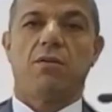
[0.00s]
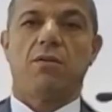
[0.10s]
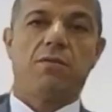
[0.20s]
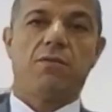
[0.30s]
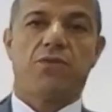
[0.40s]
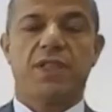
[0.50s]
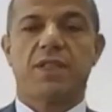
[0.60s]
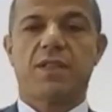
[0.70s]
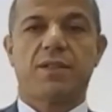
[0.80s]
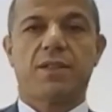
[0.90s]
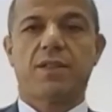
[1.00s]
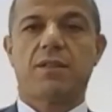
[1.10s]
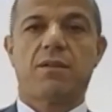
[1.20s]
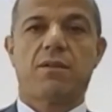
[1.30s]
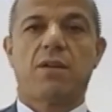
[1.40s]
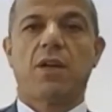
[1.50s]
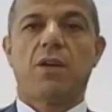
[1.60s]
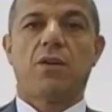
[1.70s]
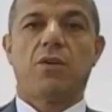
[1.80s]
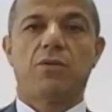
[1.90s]
for instance,
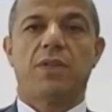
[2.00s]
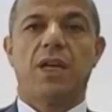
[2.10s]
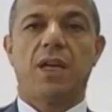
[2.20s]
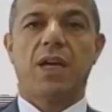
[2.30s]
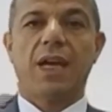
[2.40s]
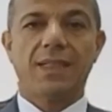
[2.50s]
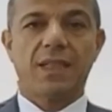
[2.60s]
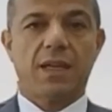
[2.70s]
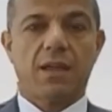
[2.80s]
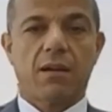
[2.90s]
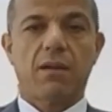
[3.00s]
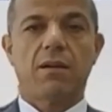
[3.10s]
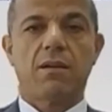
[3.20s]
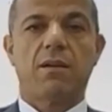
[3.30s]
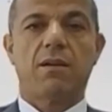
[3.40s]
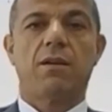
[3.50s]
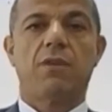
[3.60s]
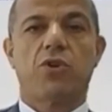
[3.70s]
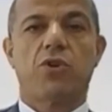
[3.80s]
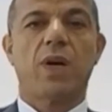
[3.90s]
on the ethical
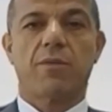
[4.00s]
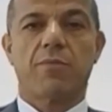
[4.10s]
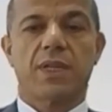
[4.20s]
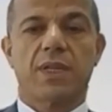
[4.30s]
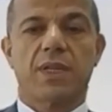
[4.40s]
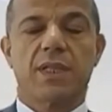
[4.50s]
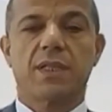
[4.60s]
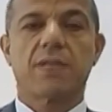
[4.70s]
requirements.